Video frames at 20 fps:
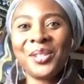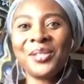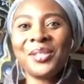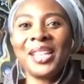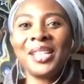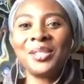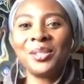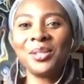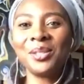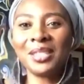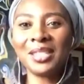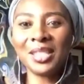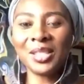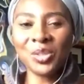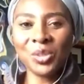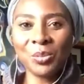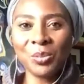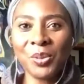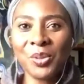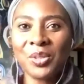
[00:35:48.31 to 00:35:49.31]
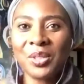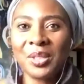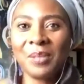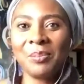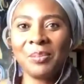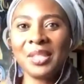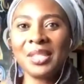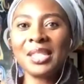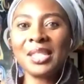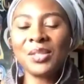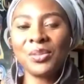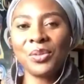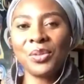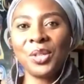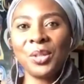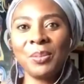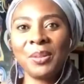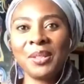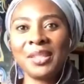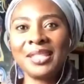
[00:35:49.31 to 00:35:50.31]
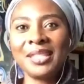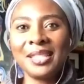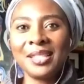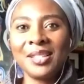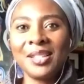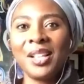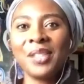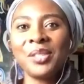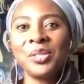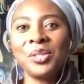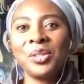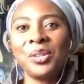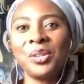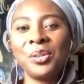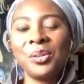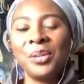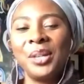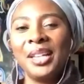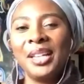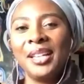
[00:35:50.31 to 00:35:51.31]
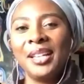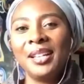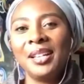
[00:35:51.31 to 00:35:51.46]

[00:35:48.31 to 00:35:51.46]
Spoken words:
They do the distribution and business for you, but this is also